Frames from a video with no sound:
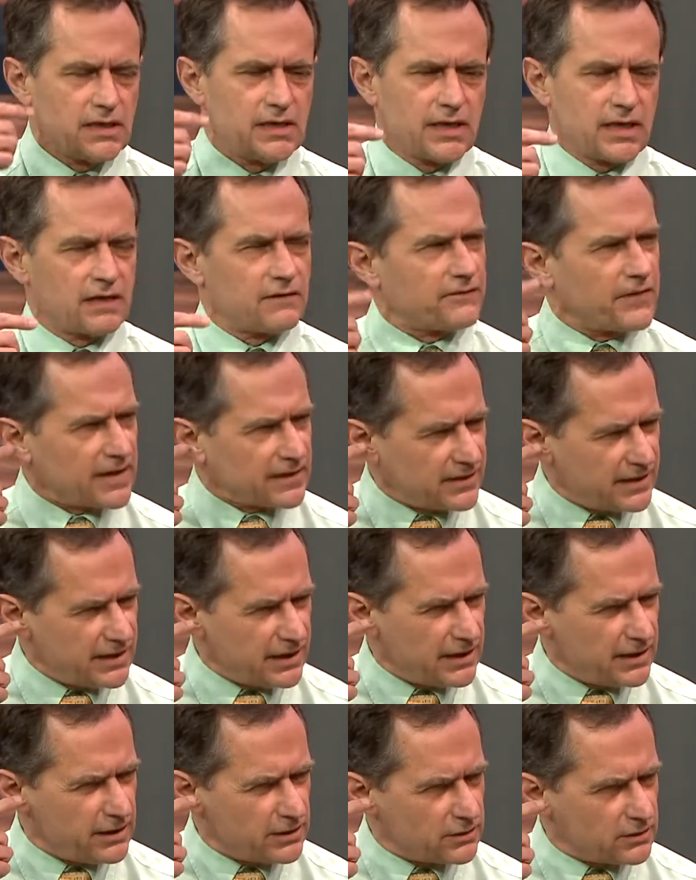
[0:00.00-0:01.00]
Can affect the
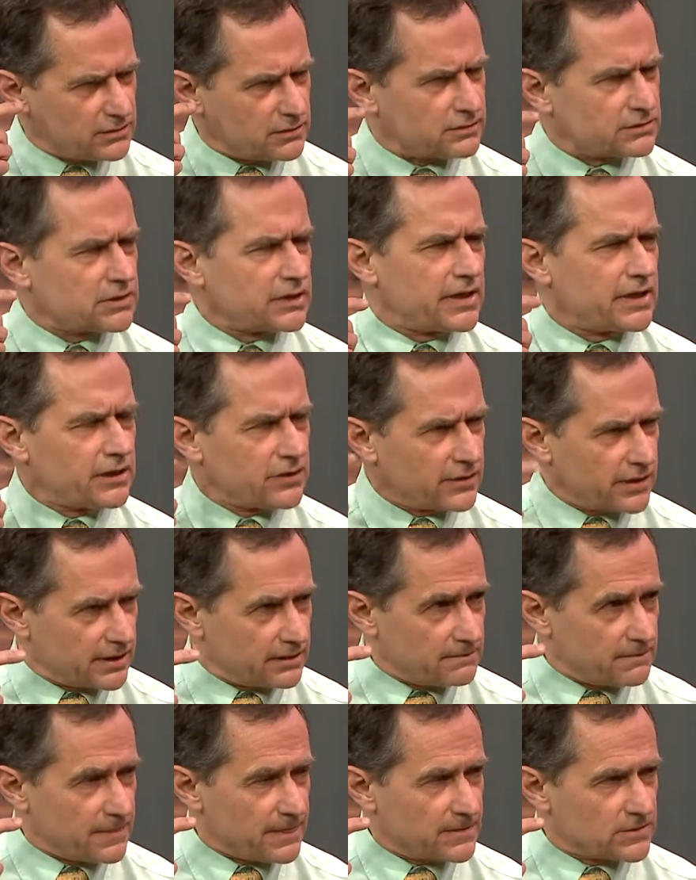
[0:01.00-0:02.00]
ear, hearing,
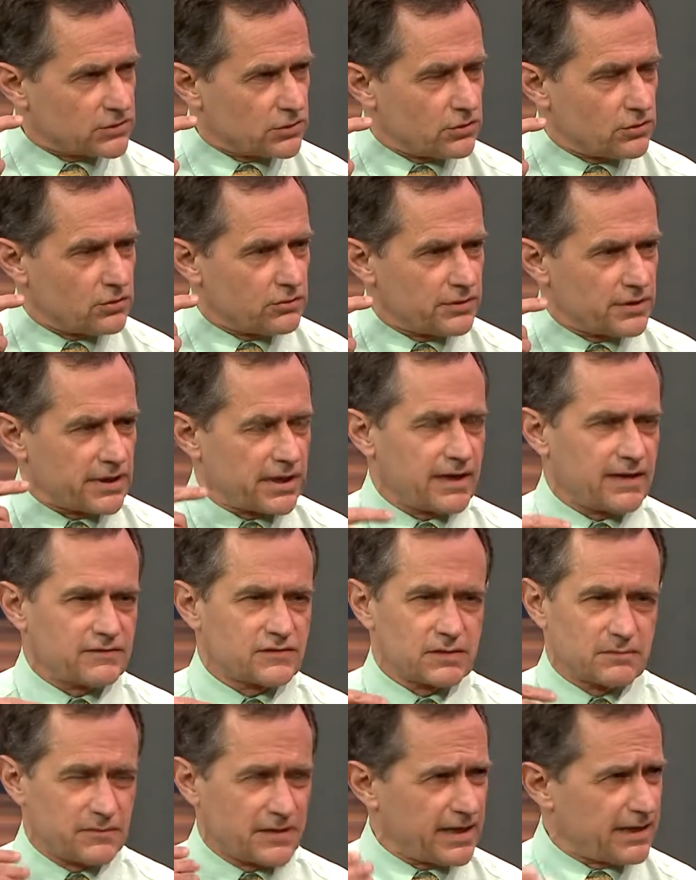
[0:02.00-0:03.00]
mm -hmm. so mm-hmm. you can have
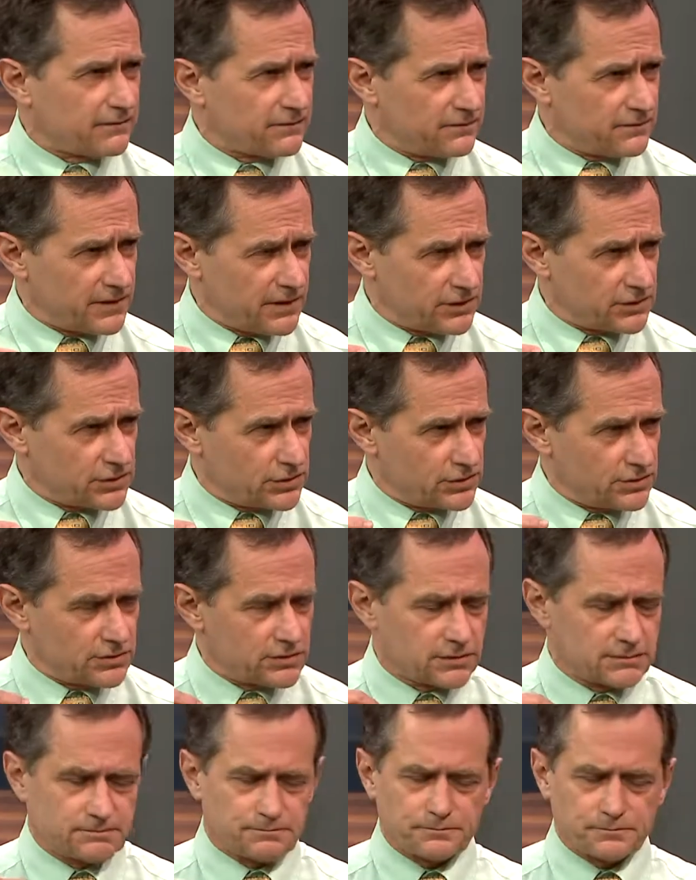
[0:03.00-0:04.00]
some deaf
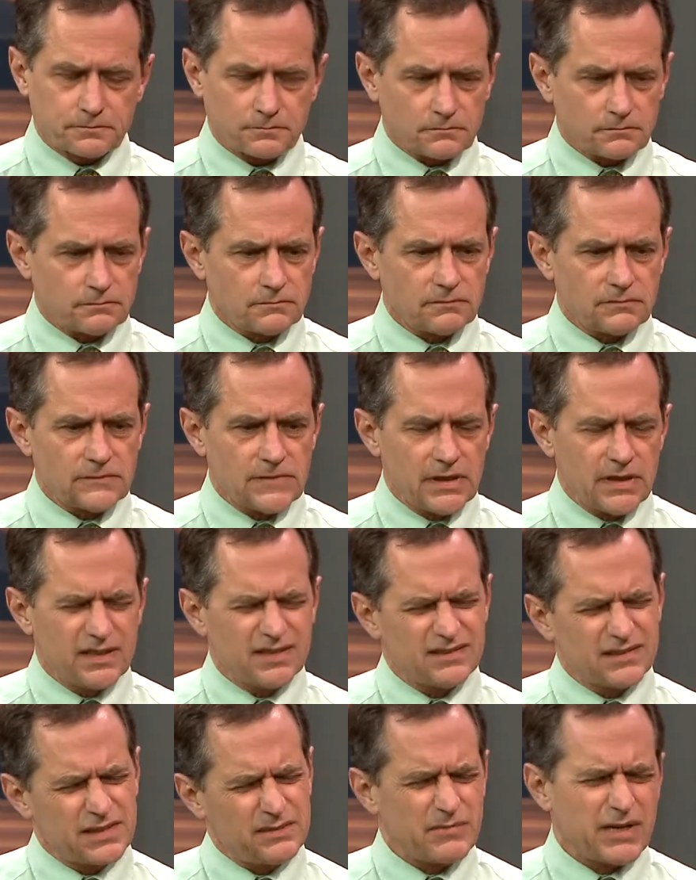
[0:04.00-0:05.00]
issues.
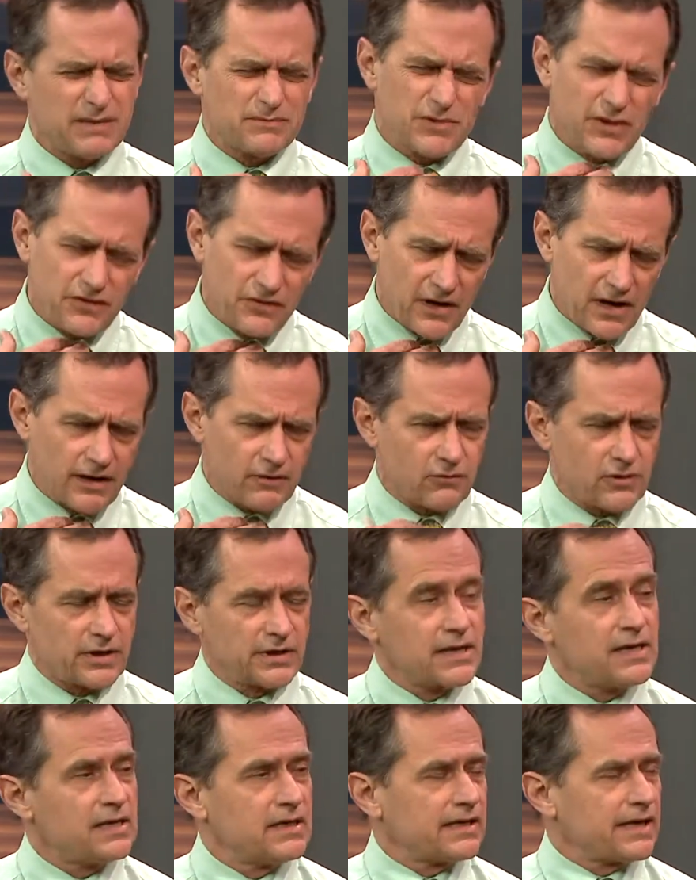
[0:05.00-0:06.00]
Sometimes the thyroid
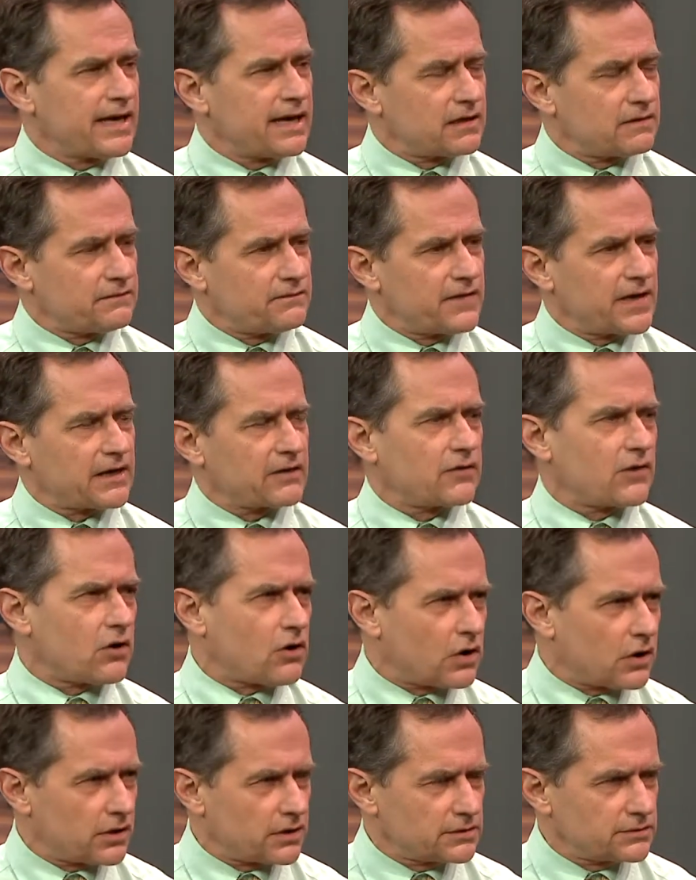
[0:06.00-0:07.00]
can affect the
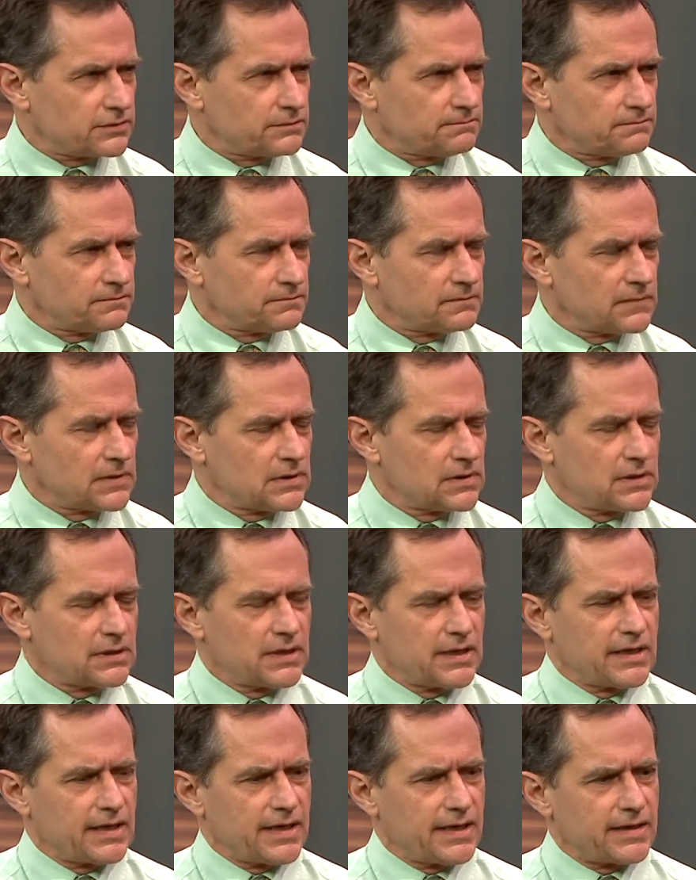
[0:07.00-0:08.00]
heart,
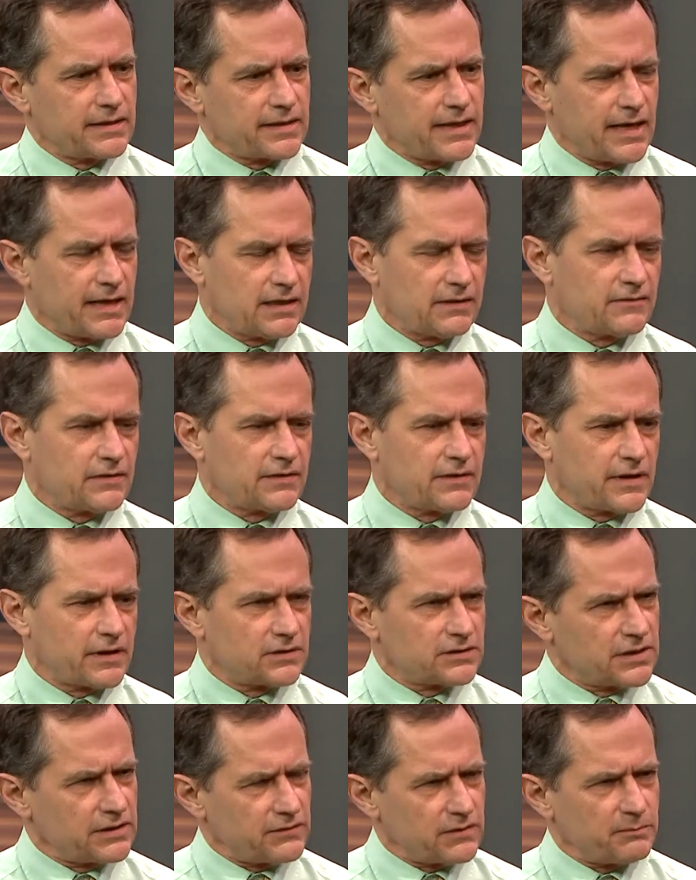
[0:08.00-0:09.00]
and can even
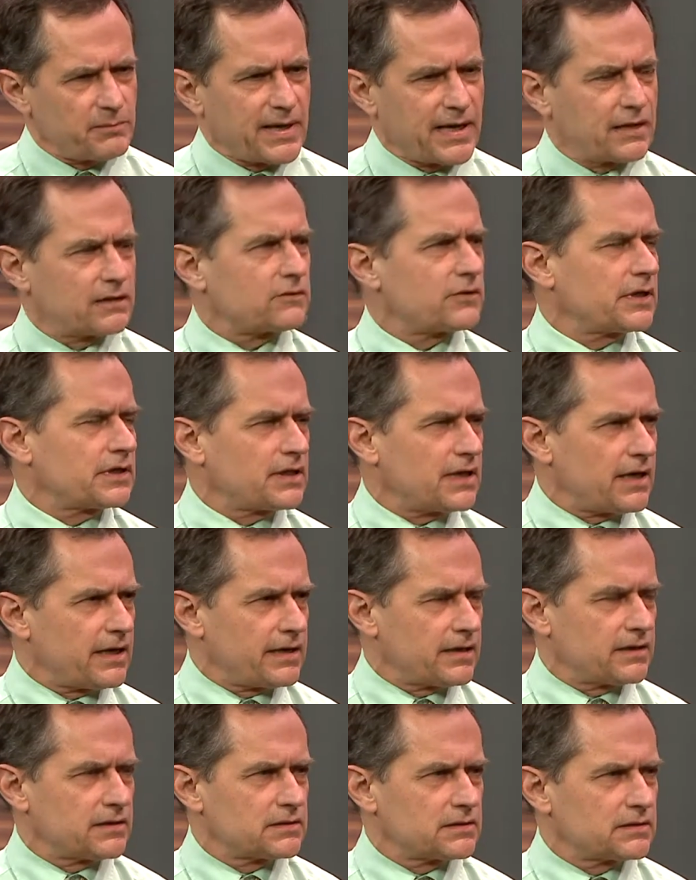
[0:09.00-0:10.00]
there's even
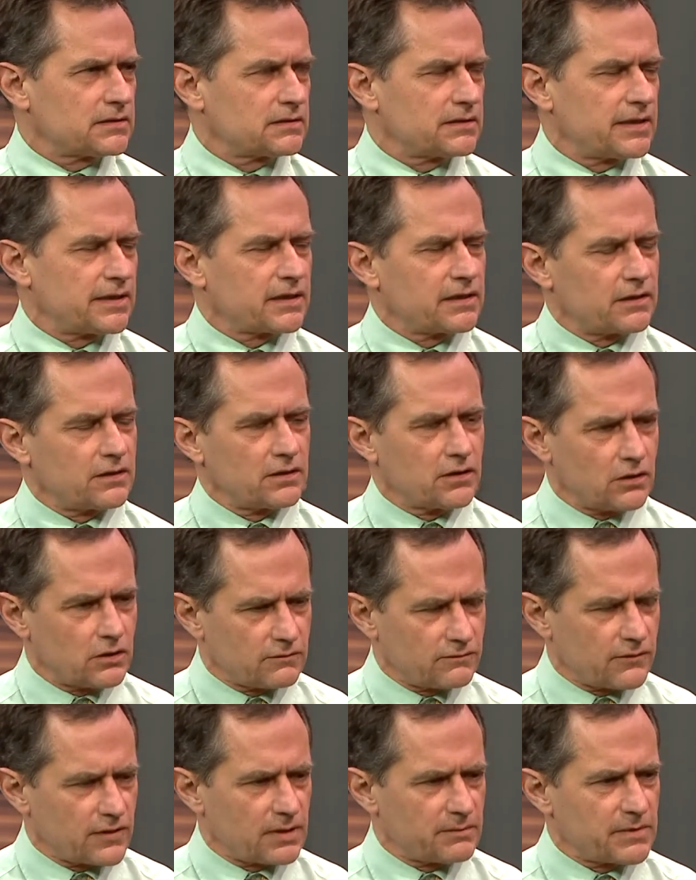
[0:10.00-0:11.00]
pancreatitis that can occur
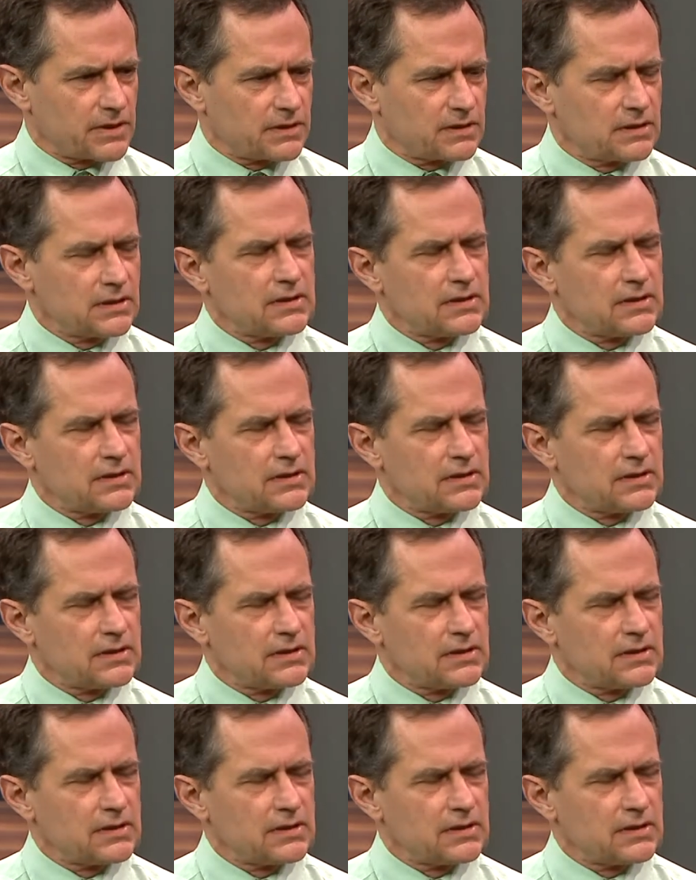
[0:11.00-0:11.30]
from it.